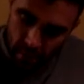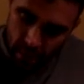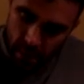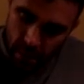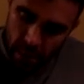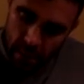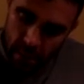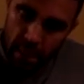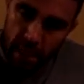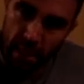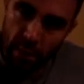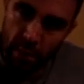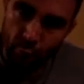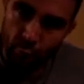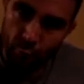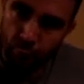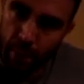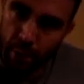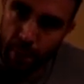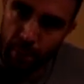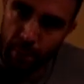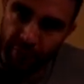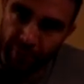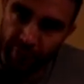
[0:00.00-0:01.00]
in here
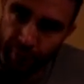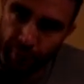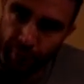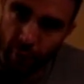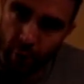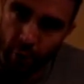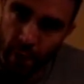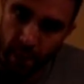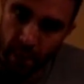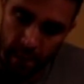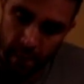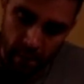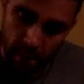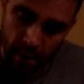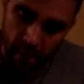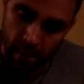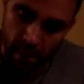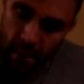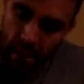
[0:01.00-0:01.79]
ripped free,